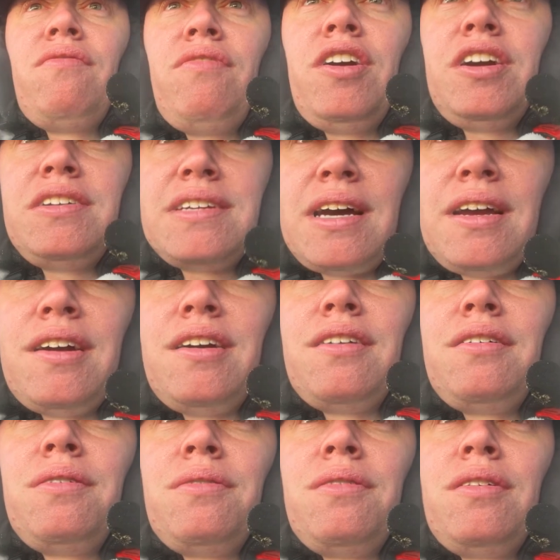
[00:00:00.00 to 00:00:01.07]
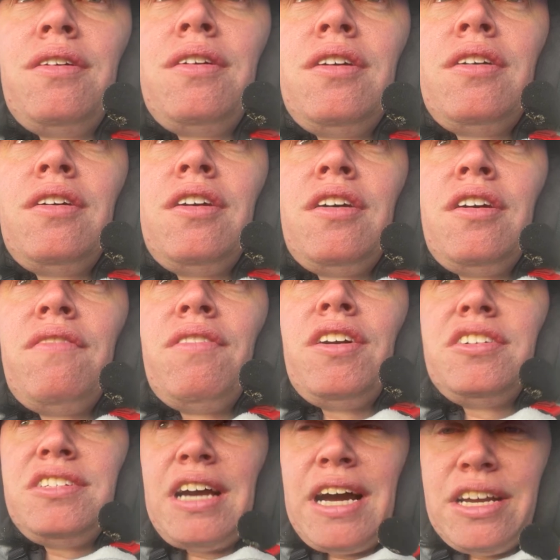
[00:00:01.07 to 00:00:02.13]
very tired,
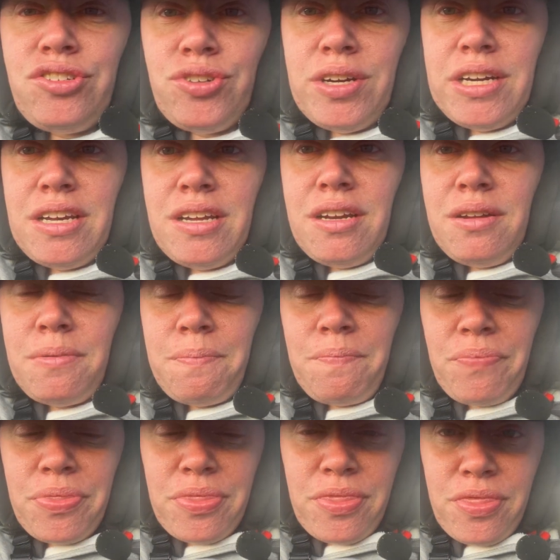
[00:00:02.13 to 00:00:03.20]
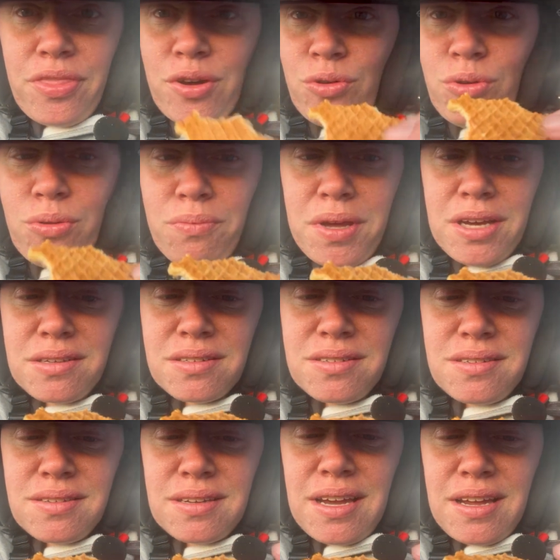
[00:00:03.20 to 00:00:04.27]
very dehydrated, the whole
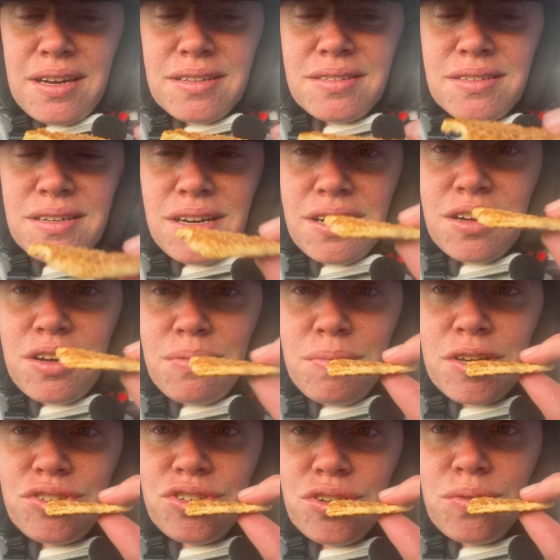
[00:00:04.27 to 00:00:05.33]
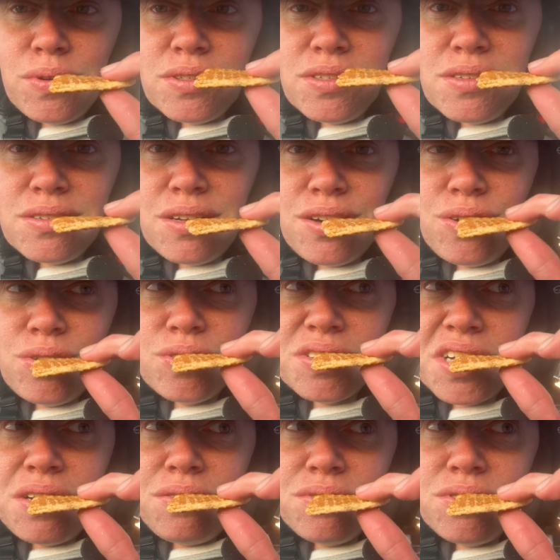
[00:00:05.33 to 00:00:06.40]
mix, and it's not a good mixture once the sun goes
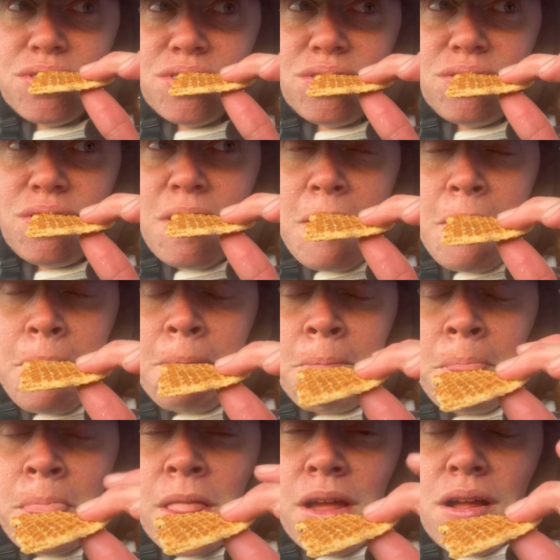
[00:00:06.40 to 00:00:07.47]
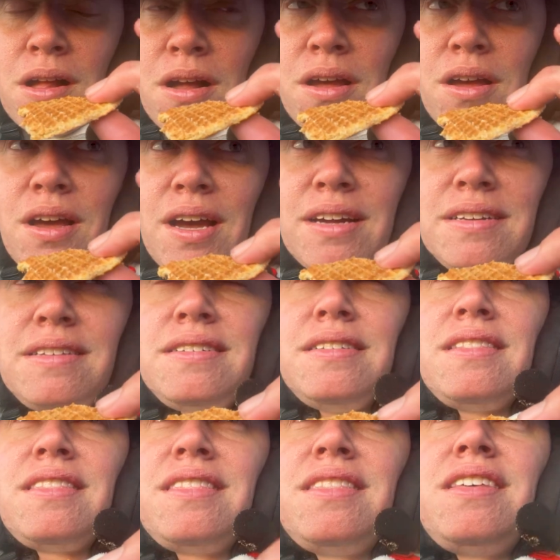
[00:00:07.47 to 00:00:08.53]
down, so I
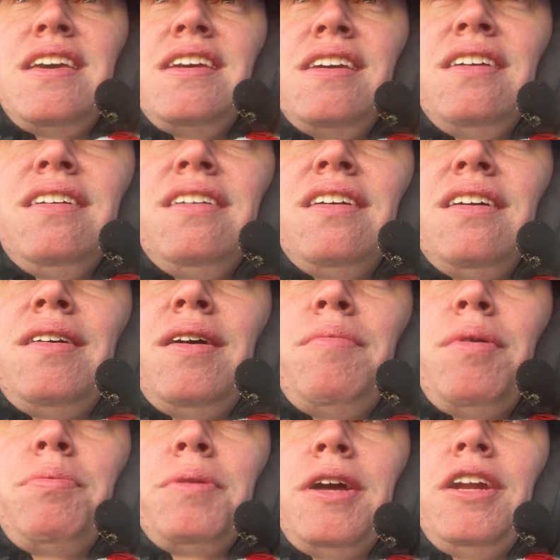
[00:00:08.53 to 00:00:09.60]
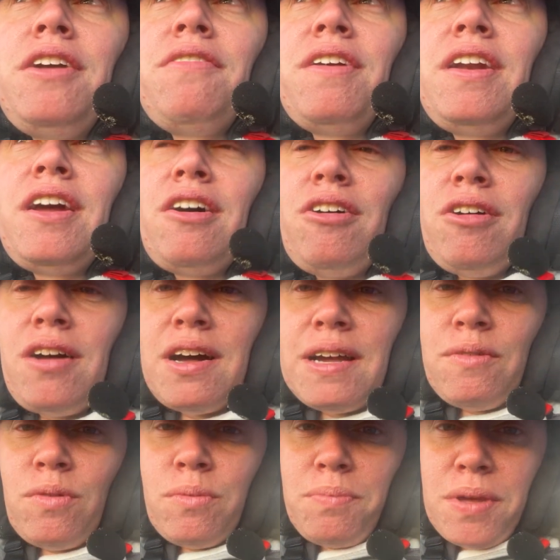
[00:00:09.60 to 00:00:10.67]
think I'm planning right now
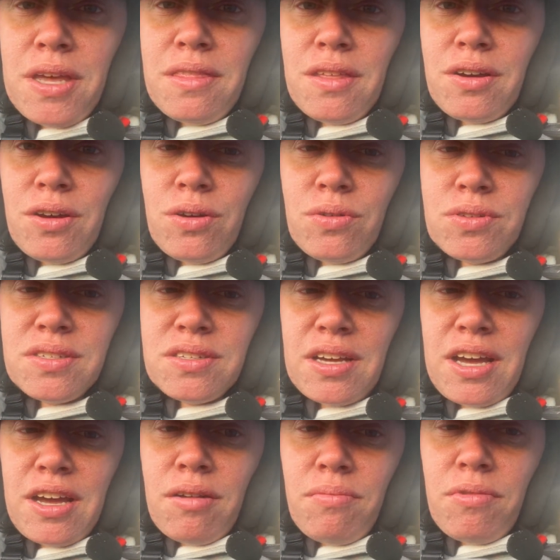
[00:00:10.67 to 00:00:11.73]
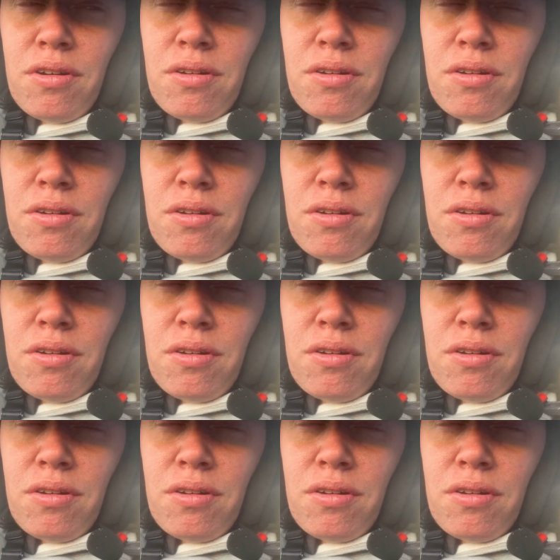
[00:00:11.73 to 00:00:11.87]
I will be at the coast at